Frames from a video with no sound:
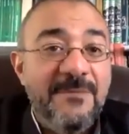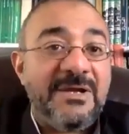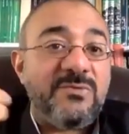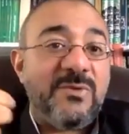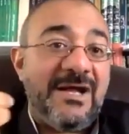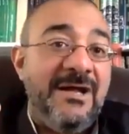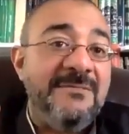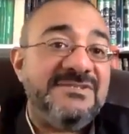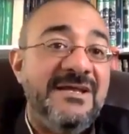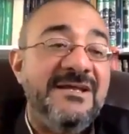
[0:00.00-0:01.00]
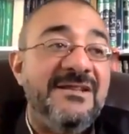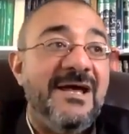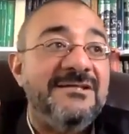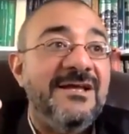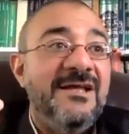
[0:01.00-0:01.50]
But what I am saying
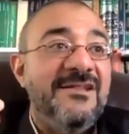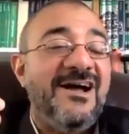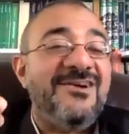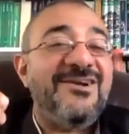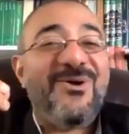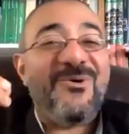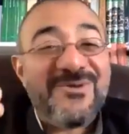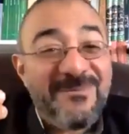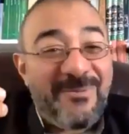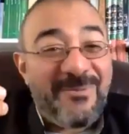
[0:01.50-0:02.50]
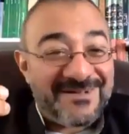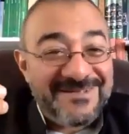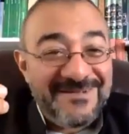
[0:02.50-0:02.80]
that they are not the only part,